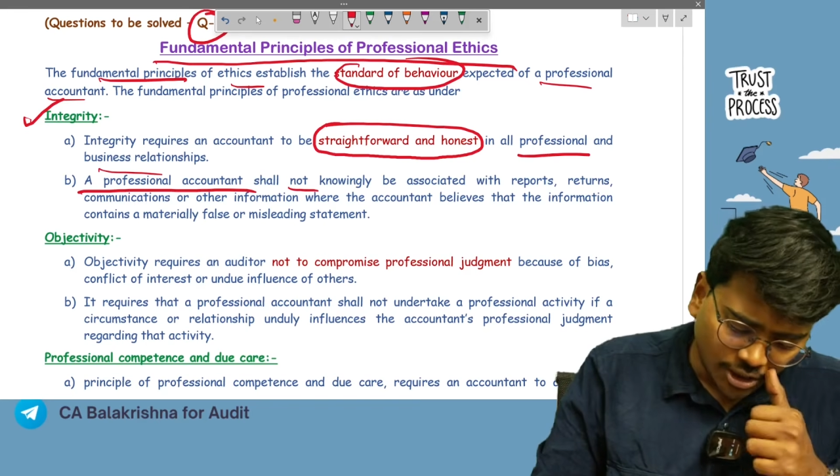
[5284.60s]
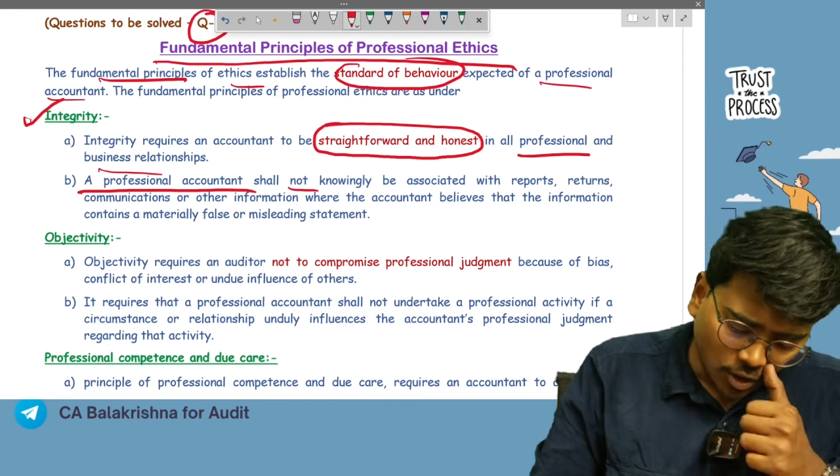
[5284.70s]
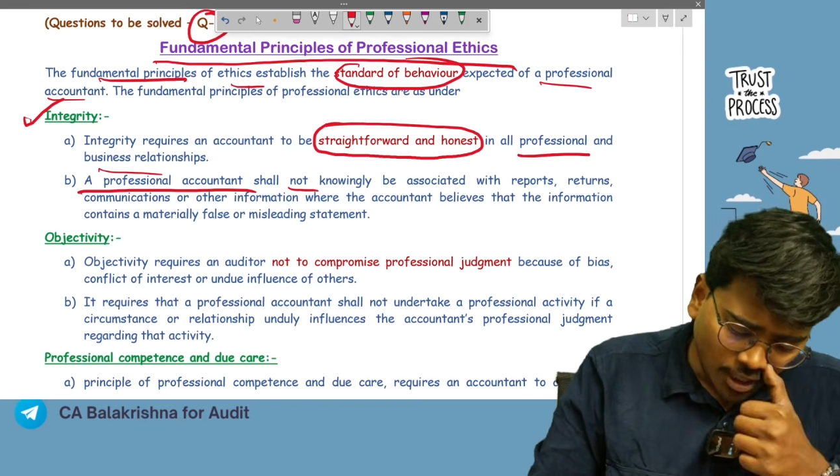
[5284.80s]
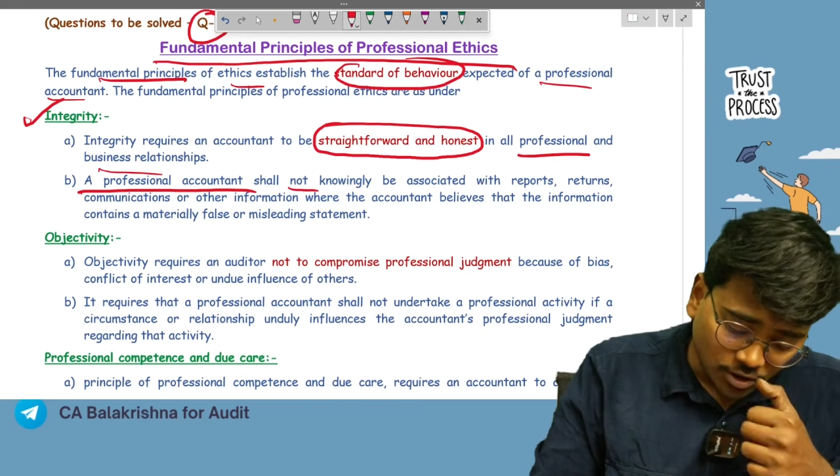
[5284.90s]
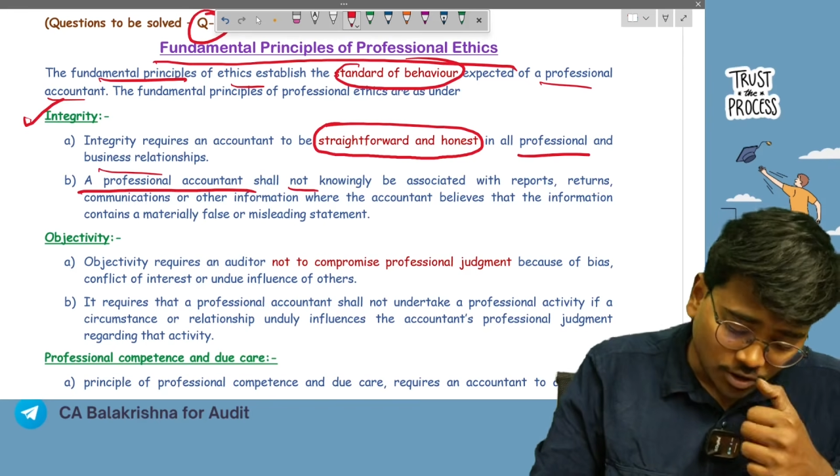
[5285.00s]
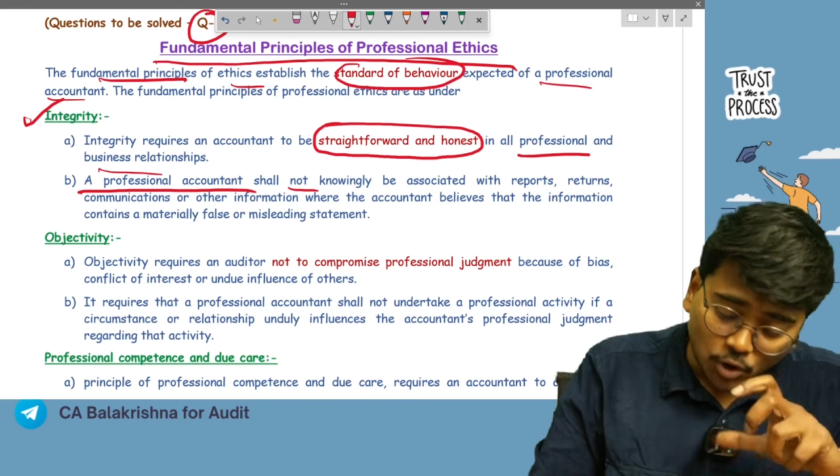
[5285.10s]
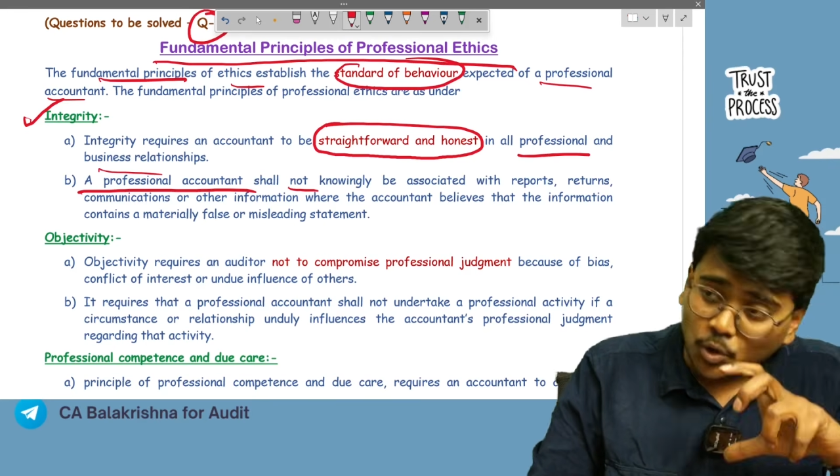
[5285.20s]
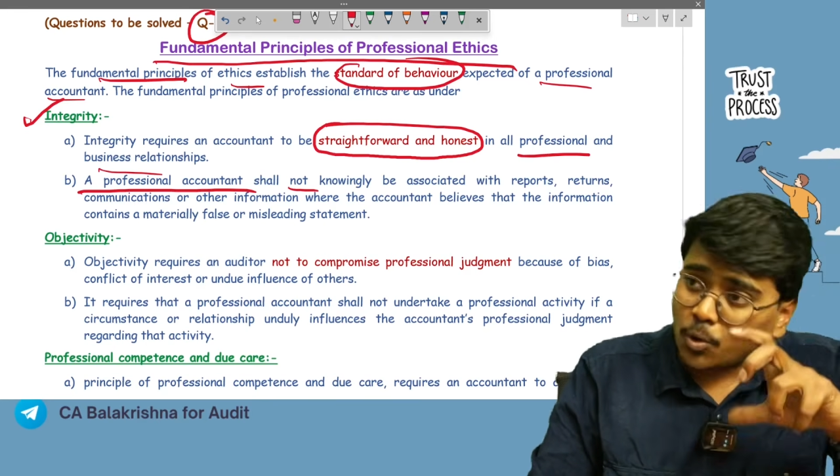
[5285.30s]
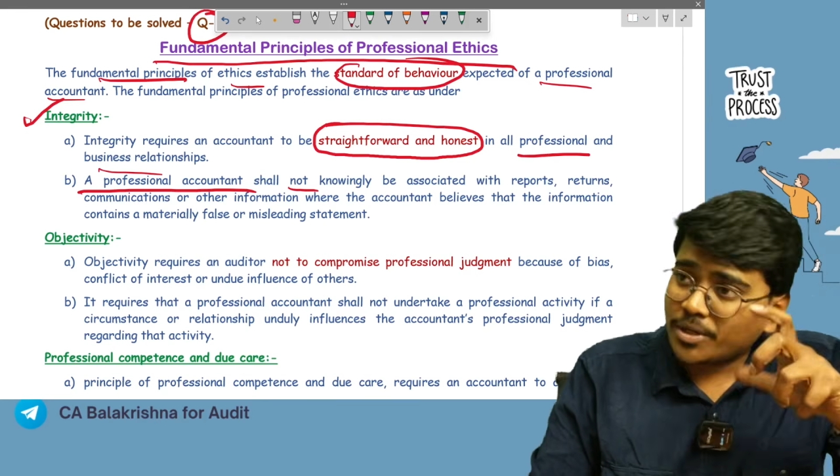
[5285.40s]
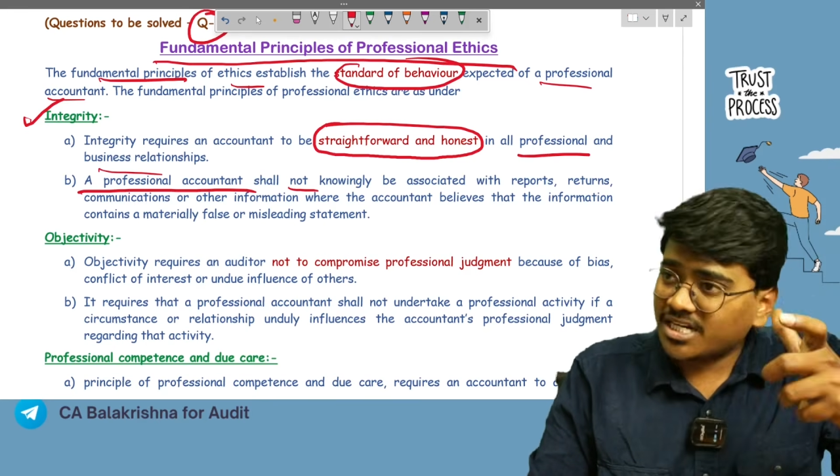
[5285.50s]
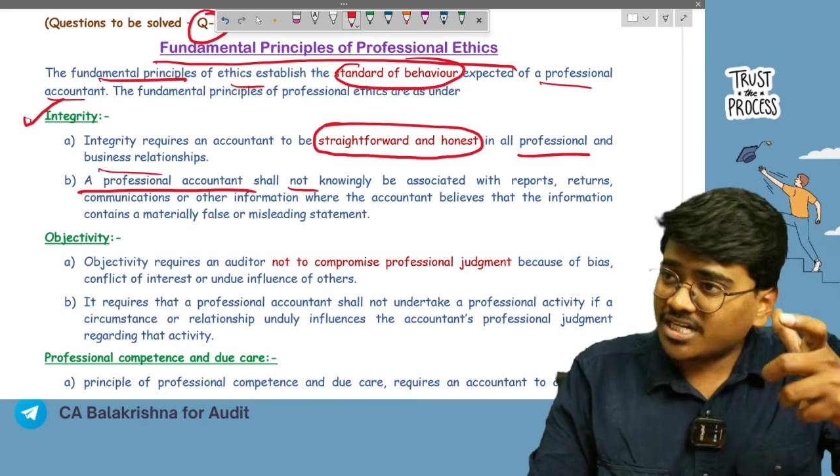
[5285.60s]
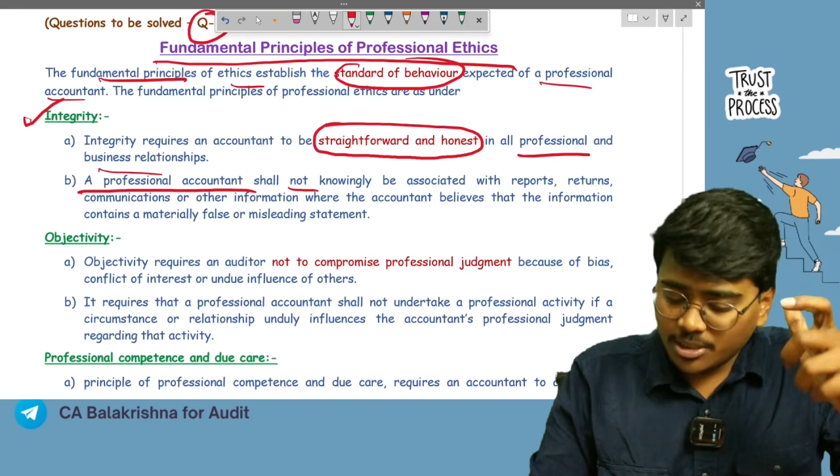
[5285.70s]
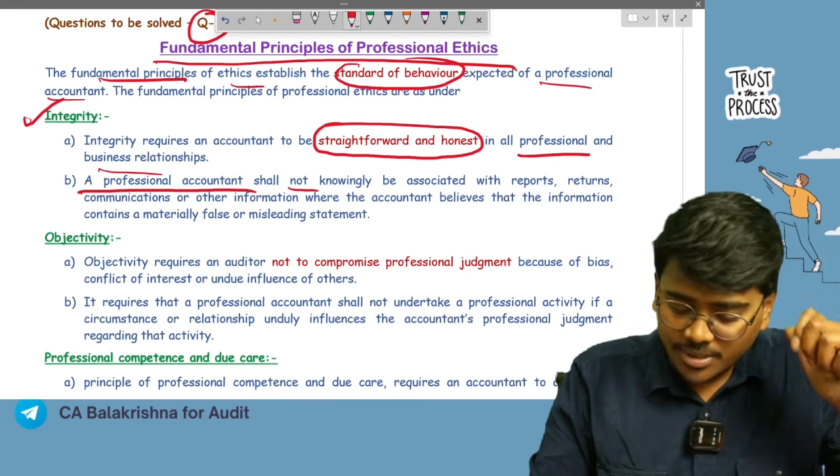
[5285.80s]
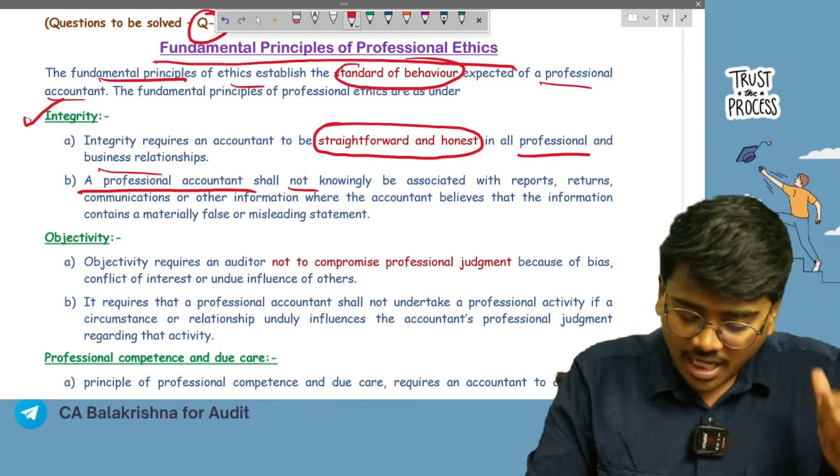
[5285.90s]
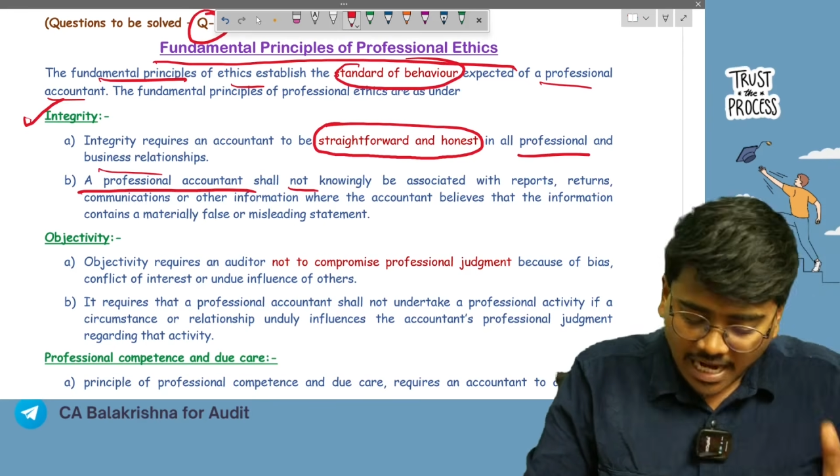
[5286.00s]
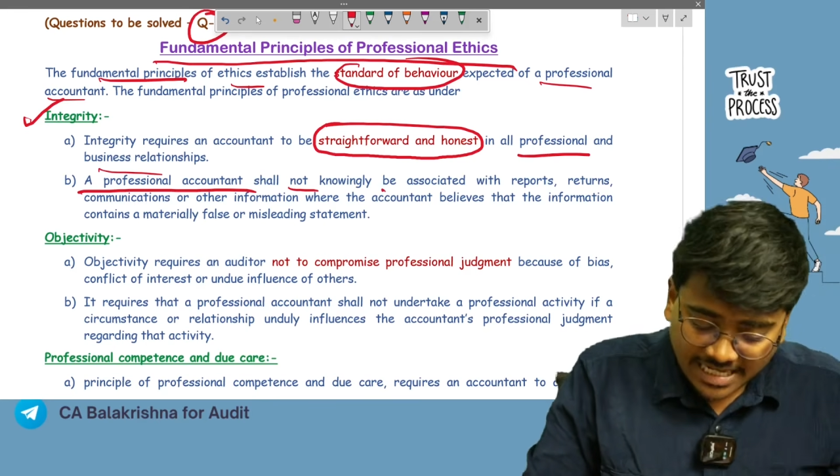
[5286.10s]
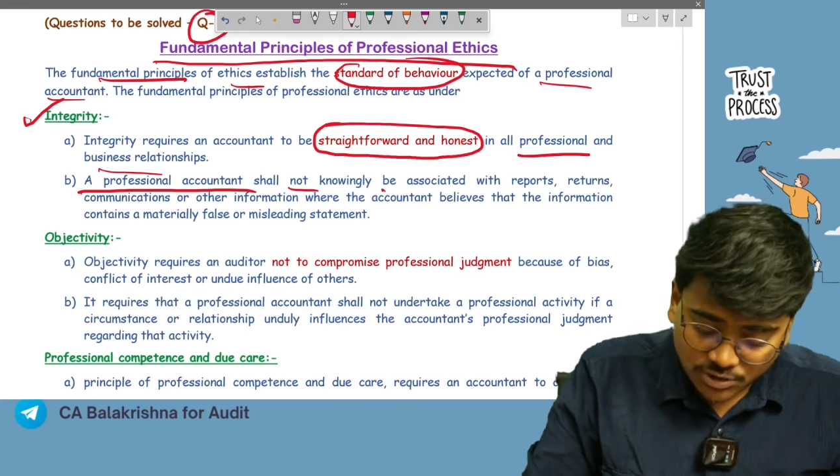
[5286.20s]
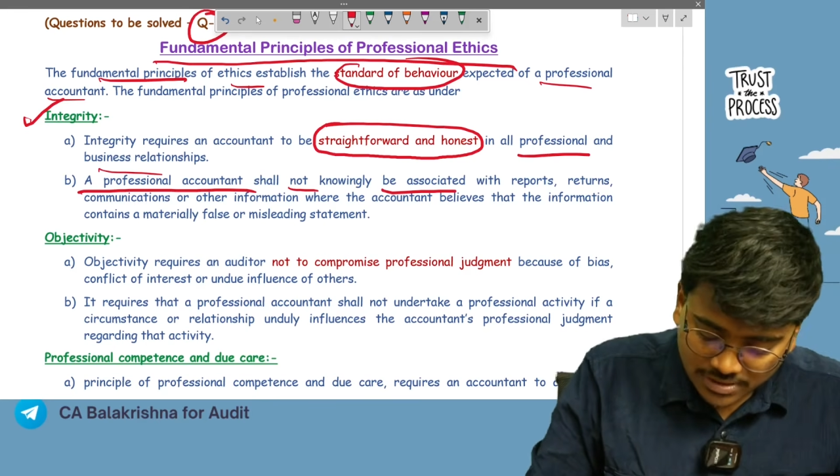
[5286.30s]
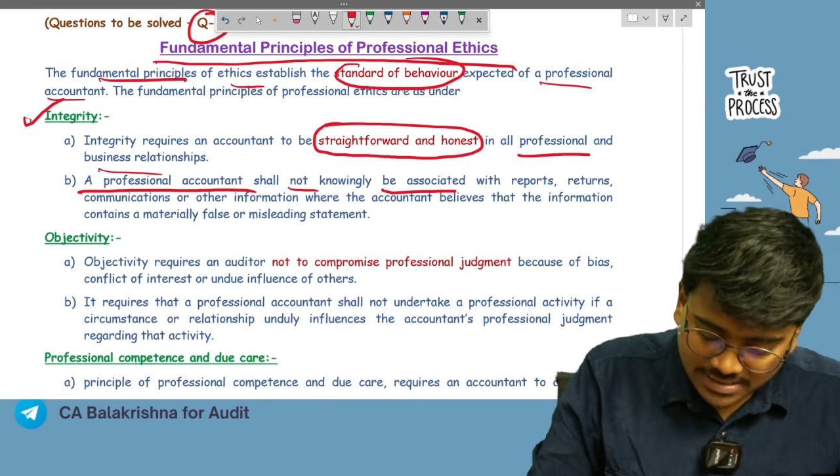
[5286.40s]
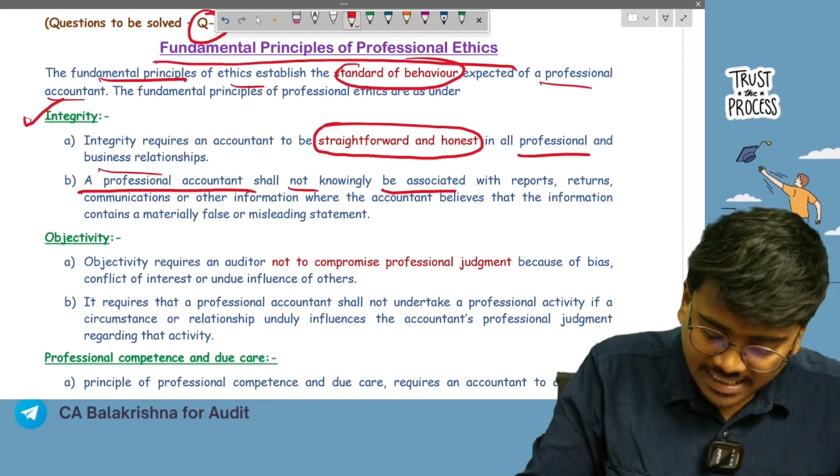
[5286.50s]
not knowingly be
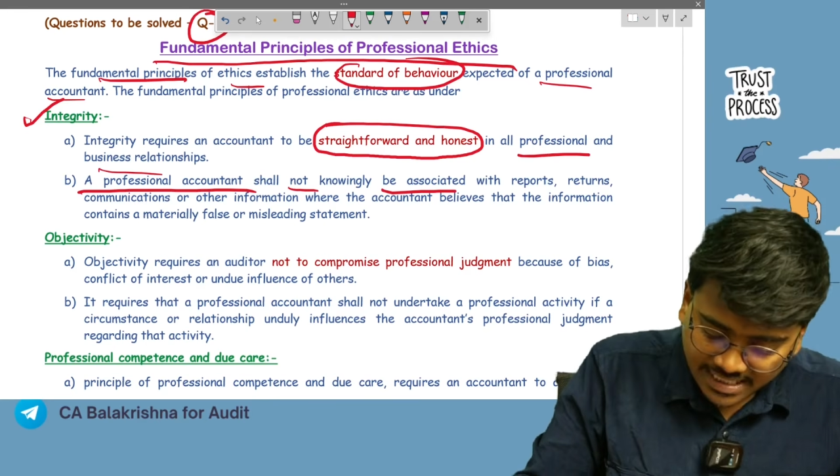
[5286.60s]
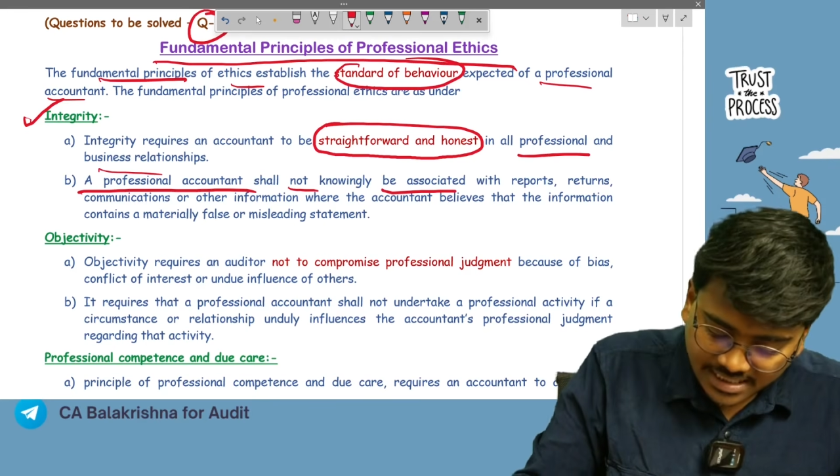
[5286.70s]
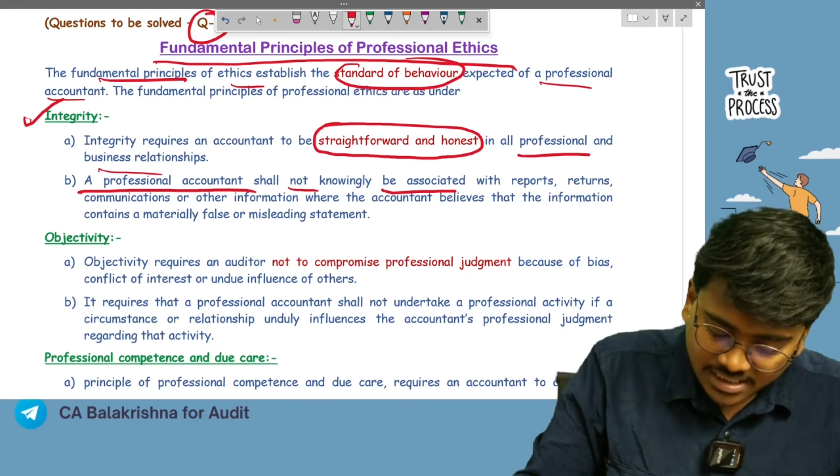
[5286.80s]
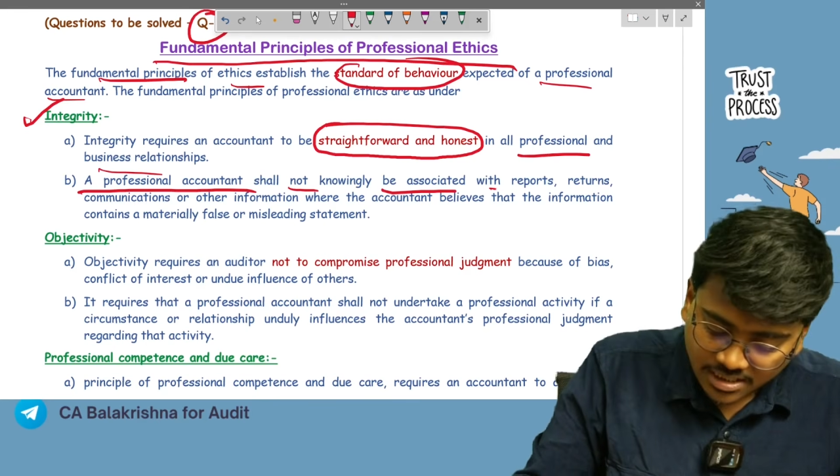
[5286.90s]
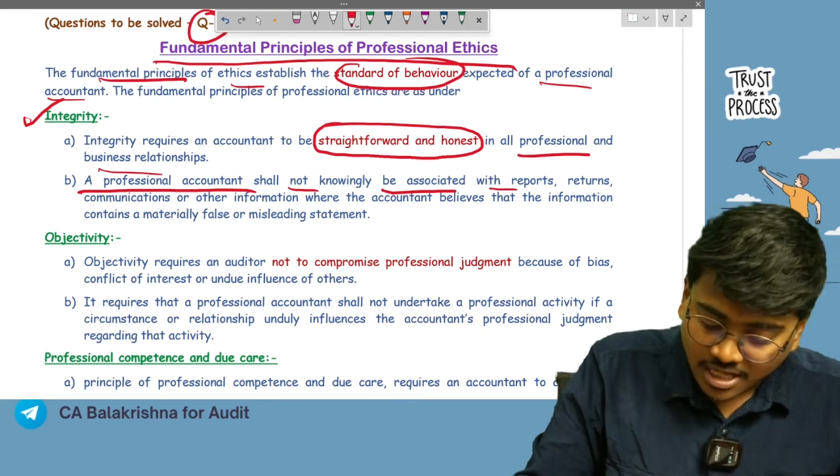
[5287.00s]
associated